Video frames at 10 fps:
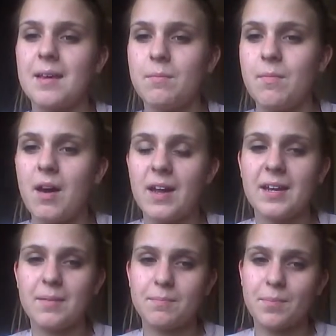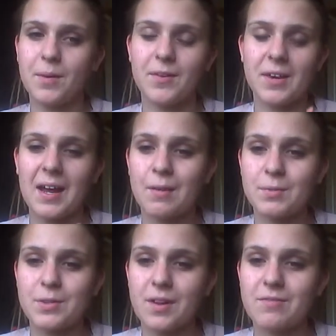my Blogger account
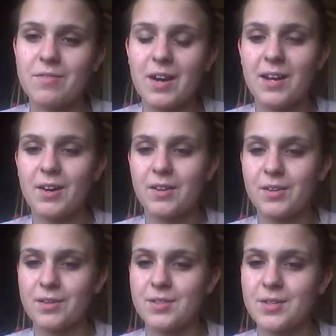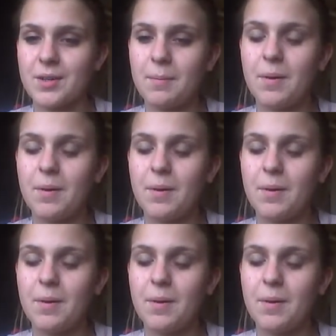was going funny and I couldn't do it.